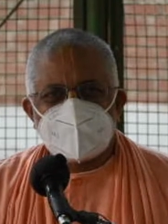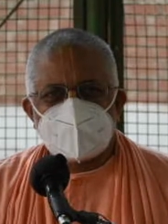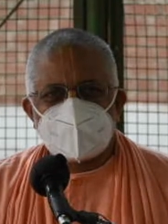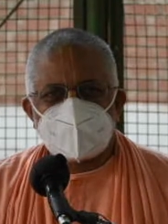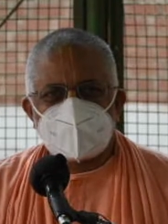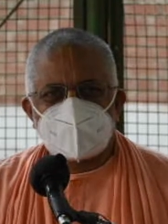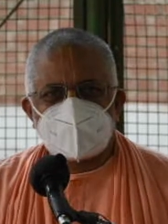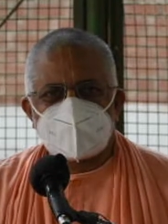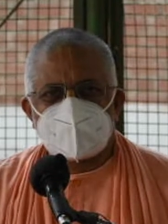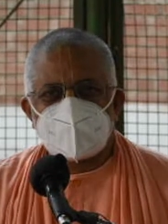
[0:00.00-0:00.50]

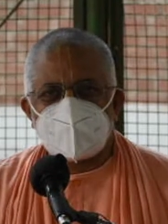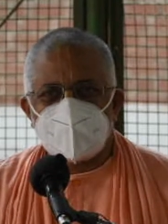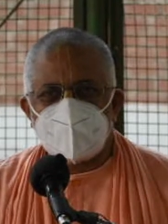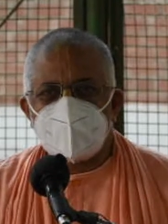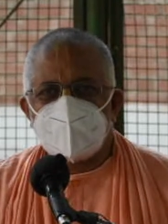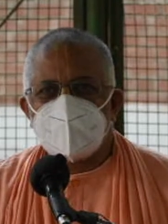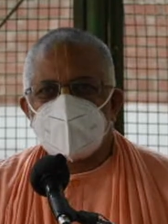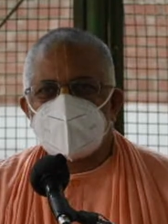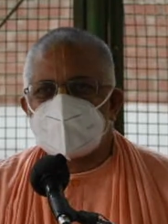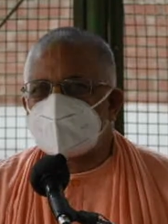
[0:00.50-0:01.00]
So
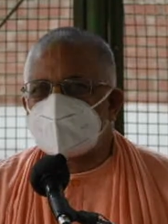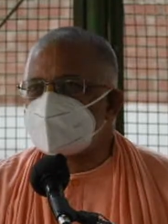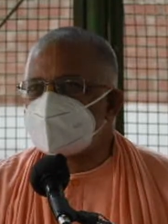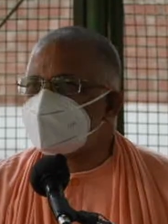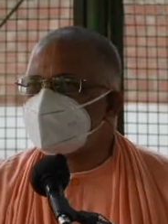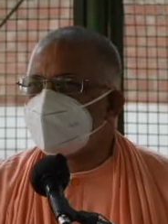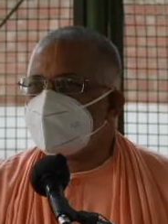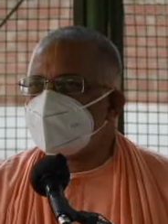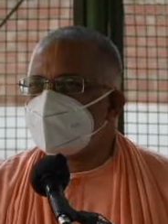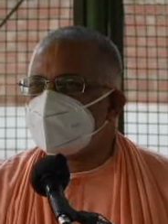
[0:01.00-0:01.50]
he got
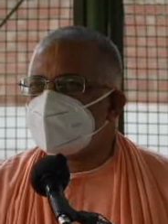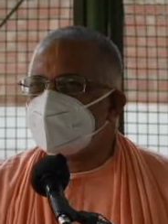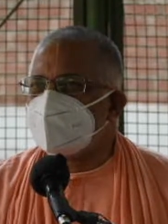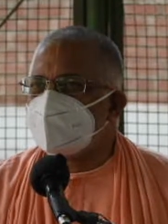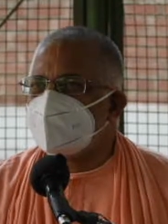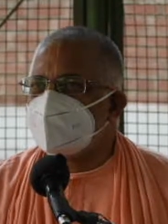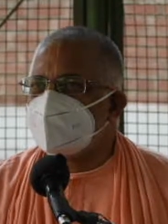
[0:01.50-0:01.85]
inspired